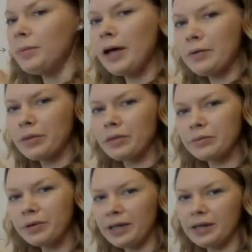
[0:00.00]
about
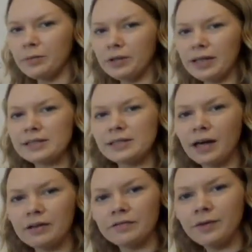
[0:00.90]
3? Well, that's
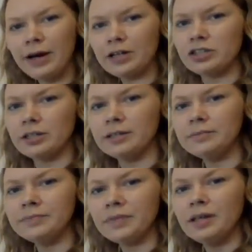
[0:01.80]
not a
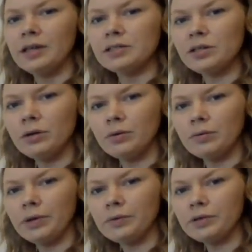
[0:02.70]
fraction.
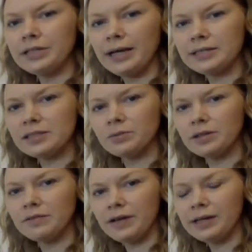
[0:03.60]
So when we're tasked
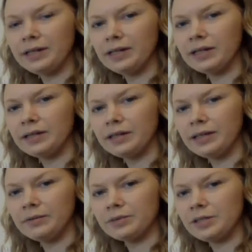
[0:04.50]
with finding
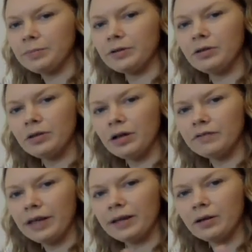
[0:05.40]
the reciprocal
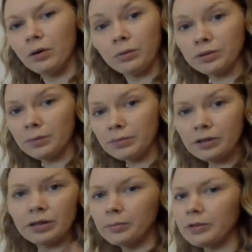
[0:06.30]
of a whole number,
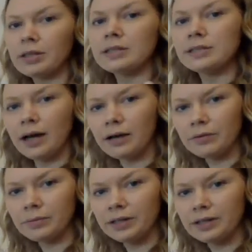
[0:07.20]
a number that is
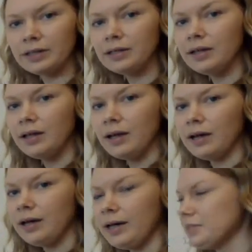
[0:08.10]
not written
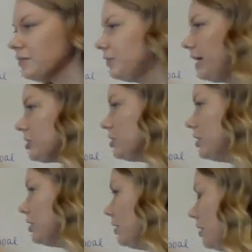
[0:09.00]
as a
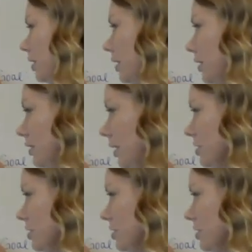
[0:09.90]
fraction, I